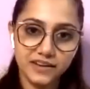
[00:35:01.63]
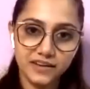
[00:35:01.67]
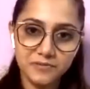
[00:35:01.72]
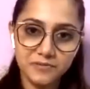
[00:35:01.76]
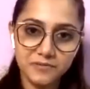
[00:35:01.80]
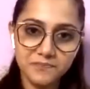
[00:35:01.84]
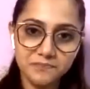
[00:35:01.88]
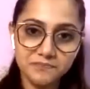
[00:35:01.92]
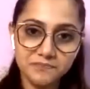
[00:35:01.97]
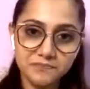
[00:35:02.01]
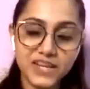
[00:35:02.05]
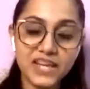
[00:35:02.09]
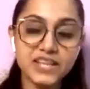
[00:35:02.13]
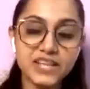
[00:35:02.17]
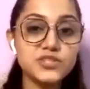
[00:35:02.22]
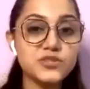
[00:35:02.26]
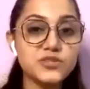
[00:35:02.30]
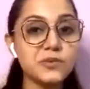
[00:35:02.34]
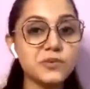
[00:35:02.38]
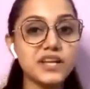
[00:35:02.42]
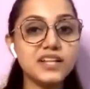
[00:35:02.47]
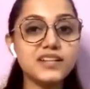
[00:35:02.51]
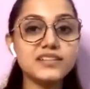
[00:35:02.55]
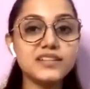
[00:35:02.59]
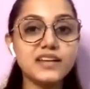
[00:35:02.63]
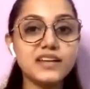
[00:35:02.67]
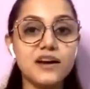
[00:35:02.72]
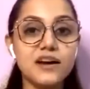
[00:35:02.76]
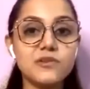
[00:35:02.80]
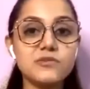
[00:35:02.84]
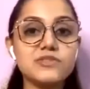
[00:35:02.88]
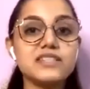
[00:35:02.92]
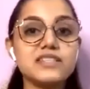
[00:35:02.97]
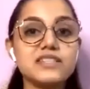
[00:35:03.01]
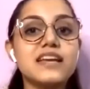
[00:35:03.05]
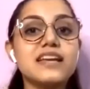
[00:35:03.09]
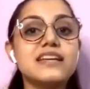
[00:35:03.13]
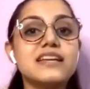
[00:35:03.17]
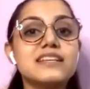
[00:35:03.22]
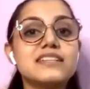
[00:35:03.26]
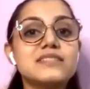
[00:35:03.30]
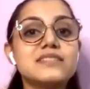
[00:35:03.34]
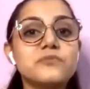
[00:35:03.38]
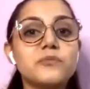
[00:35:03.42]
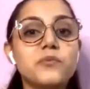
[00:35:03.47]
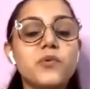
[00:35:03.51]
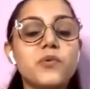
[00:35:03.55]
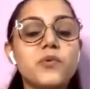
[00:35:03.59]
in and 12th house
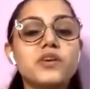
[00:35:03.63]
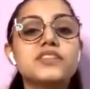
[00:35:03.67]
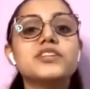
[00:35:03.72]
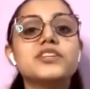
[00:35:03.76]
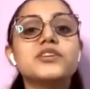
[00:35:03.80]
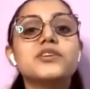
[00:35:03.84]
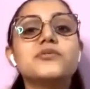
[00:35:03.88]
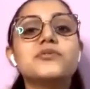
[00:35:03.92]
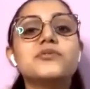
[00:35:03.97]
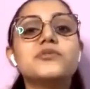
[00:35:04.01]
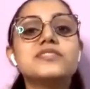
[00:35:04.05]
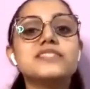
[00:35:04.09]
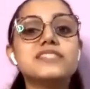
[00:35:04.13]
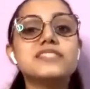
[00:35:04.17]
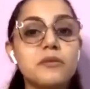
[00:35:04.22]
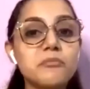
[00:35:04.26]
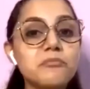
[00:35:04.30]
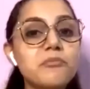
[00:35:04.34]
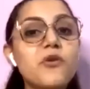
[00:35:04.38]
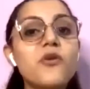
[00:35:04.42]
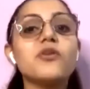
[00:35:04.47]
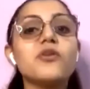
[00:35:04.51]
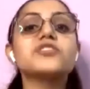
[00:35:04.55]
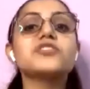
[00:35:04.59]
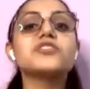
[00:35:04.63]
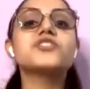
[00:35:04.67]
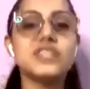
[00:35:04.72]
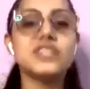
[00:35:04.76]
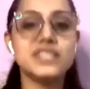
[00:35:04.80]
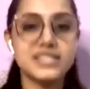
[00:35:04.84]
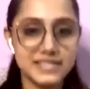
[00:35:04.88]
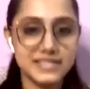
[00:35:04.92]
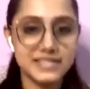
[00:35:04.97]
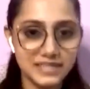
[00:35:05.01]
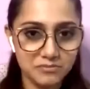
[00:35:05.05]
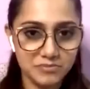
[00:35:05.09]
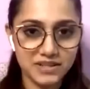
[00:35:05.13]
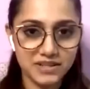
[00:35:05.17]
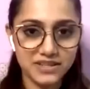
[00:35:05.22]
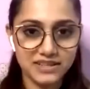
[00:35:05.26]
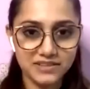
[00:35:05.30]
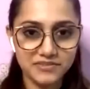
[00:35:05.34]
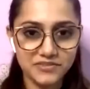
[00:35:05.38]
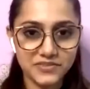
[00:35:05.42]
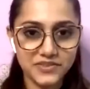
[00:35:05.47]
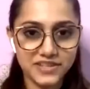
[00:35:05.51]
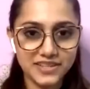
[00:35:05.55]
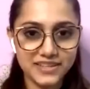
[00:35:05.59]
is what you subconsciously
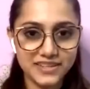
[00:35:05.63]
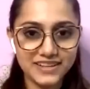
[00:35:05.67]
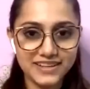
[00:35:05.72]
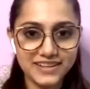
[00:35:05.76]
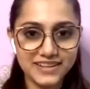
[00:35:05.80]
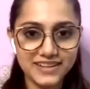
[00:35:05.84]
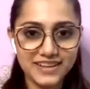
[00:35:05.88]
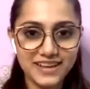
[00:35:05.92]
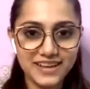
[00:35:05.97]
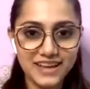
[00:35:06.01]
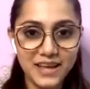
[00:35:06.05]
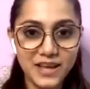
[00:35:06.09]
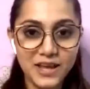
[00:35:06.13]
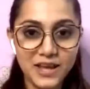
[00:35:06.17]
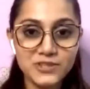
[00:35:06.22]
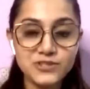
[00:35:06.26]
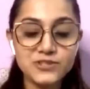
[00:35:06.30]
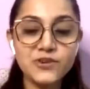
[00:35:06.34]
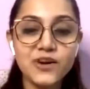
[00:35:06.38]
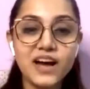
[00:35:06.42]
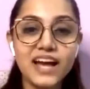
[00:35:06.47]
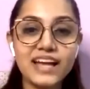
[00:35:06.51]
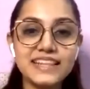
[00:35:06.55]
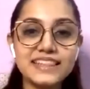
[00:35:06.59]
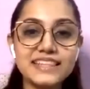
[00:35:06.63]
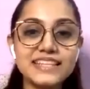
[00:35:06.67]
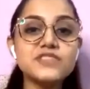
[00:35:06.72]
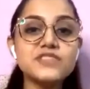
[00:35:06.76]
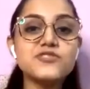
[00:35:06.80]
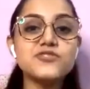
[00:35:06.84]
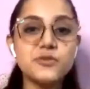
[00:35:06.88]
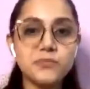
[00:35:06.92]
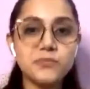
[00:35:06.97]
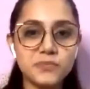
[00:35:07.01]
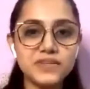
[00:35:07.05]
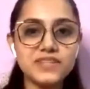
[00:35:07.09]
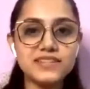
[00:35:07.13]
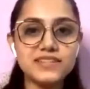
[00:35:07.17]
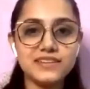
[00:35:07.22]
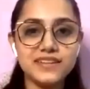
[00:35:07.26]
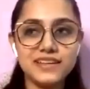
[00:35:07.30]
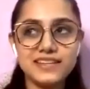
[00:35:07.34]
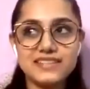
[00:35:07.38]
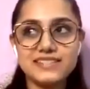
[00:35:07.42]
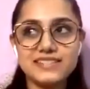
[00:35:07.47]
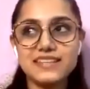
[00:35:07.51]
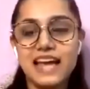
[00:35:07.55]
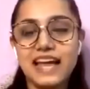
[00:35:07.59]
believe in so mm. i think
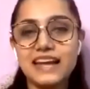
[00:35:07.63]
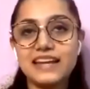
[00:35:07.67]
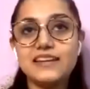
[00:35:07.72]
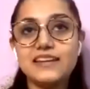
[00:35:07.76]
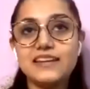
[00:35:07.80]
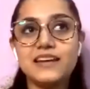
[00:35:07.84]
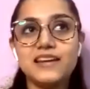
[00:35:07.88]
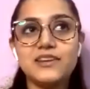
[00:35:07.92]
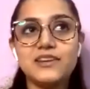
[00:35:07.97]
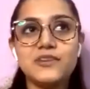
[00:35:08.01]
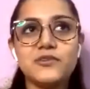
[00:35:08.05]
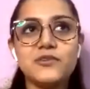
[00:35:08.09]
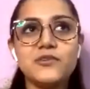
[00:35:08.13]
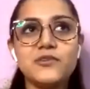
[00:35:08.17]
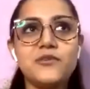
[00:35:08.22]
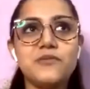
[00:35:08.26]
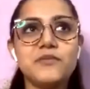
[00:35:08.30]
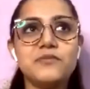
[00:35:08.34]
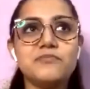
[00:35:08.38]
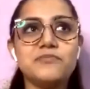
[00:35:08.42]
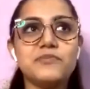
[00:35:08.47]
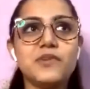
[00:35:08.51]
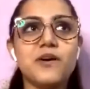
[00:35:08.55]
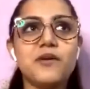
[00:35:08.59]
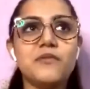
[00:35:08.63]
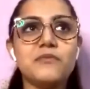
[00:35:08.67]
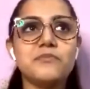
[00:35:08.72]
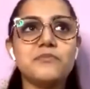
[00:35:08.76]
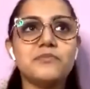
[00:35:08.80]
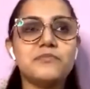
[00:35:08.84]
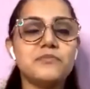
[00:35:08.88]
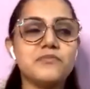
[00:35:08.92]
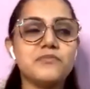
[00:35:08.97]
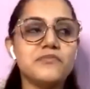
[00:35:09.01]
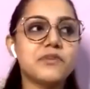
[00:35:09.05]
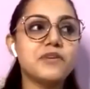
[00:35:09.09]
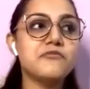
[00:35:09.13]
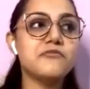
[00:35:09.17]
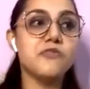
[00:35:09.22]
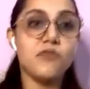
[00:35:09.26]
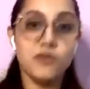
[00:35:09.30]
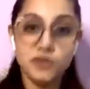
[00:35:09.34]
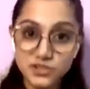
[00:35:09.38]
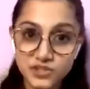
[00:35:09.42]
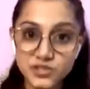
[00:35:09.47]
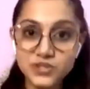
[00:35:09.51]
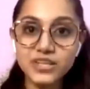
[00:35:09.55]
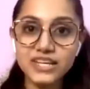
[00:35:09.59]
jupiter is and you know um,
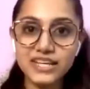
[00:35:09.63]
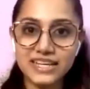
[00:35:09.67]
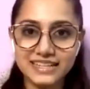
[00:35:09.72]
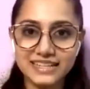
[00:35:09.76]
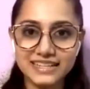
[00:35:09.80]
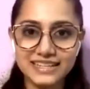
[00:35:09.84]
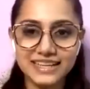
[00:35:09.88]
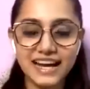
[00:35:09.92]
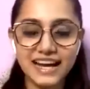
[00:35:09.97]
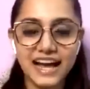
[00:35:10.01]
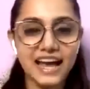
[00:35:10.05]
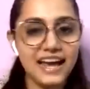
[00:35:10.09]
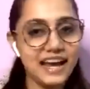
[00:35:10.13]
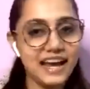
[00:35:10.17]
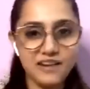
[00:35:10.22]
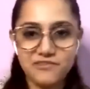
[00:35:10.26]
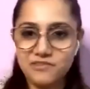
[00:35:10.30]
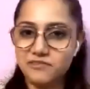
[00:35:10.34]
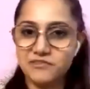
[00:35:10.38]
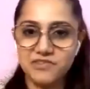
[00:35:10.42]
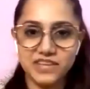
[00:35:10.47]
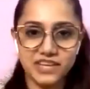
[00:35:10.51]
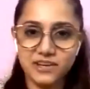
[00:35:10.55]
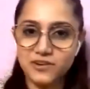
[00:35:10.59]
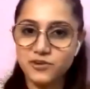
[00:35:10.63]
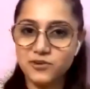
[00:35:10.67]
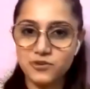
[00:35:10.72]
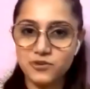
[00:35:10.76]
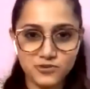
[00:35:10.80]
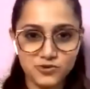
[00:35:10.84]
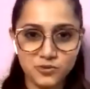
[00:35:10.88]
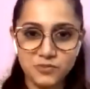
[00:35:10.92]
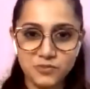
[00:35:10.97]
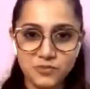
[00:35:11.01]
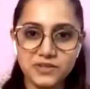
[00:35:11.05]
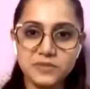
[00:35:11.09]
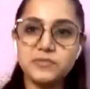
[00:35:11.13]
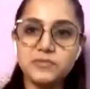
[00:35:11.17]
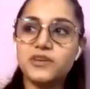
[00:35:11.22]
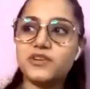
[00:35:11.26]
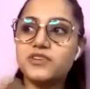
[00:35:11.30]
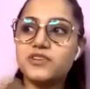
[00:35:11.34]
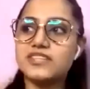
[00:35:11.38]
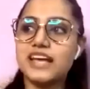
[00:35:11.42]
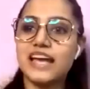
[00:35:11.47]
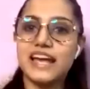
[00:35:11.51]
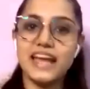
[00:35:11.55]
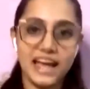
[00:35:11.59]
fortunately i have a very good jupiter
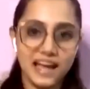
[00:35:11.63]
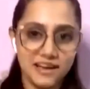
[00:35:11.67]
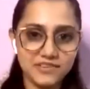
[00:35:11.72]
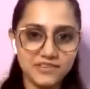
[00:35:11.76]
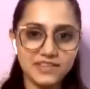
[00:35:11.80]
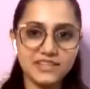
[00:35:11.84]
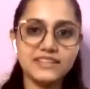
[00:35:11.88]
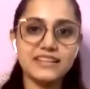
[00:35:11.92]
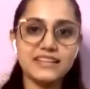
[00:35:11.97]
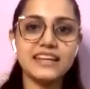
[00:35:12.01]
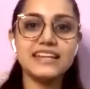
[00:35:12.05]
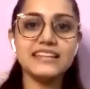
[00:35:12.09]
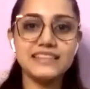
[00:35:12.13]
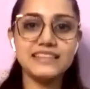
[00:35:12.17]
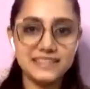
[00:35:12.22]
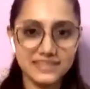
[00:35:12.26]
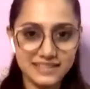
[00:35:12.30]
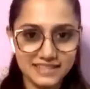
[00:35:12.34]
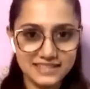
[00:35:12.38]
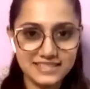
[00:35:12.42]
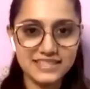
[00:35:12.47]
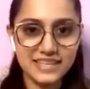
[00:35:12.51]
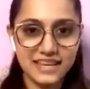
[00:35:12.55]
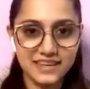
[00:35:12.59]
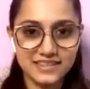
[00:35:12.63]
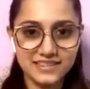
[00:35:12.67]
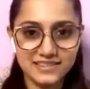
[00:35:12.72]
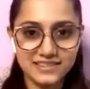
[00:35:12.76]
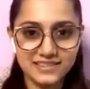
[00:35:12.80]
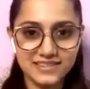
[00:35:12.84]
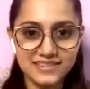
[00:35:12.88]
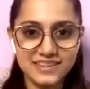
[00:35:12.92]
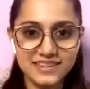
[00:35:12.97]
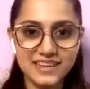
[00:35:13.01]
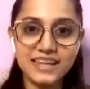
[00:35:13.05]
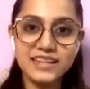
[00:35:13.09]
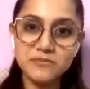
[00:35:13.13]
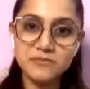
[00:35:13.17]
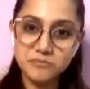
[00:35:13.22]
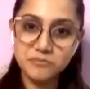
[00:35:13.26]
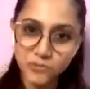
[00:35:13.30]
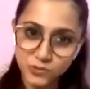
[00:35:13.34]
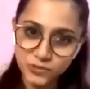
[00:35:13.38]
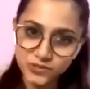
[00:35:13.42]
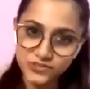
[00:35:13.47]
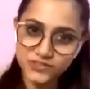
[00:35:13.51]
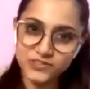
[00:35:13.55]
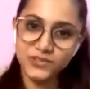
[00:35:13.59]
because i have it in the ascendant in
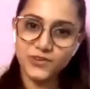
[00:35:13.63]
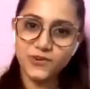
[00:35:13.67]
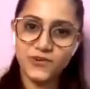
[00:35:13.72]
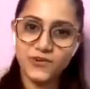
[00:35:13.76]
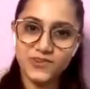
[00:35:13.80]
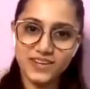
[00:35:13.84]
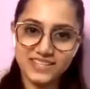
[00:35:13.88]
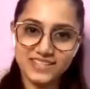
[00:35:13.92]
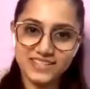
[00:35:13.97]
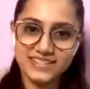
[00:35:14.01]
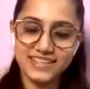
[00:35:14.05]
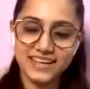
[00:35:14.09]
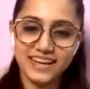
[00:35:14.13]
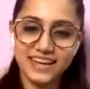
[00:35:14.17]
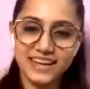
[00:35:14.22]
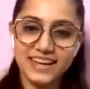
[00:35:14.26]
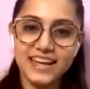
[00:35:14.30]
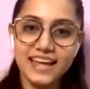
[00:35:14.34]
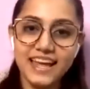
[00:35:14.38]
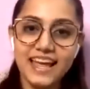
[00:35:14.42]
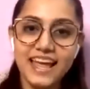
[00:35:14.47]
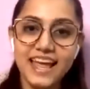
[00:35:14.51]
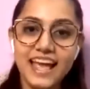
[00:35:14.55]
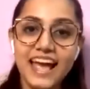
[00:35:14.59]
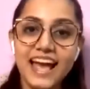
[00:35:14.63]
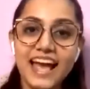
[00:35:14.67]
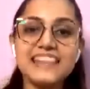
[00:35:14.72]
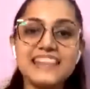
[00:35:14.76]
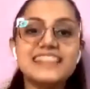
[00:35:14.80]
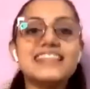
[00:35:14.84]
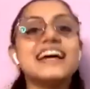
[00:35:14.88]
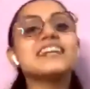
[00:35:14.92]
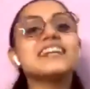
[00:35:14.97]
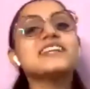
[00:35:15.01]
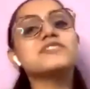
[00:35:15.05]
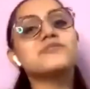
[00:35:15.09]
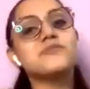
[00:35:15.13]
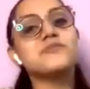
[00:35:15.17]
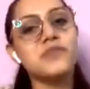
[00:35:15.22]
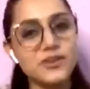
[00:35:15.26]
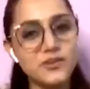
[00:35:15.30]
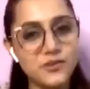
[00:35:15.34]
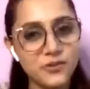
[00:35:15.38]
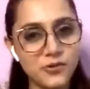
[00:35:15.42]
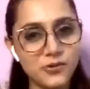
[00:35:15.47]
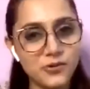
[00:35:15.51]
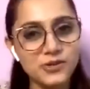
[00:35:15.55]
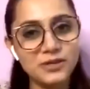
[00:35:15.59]
mool trikona sign oh, wow. and that is
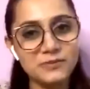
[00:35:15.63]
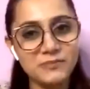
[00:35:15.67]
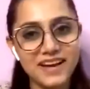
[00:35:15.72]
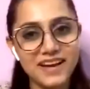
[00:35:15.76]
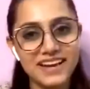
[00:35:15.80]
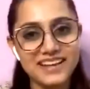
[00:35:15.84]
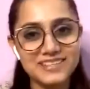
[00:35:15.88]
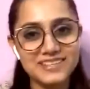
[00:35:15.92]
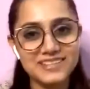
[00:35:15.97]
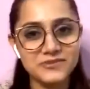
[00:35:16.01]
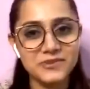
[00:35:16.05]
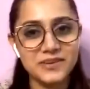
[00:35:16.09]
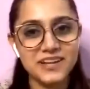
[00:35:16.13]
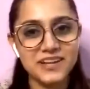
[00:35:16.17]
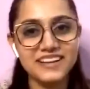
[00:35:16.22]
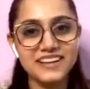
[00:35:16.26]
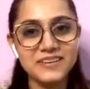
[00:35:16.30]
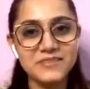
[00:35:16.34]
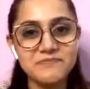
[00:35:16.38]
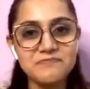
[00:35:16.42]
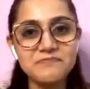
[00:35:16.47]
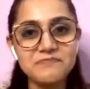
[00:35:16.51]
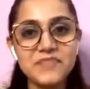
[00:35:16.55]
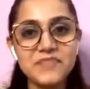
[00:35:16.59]
vargottama as well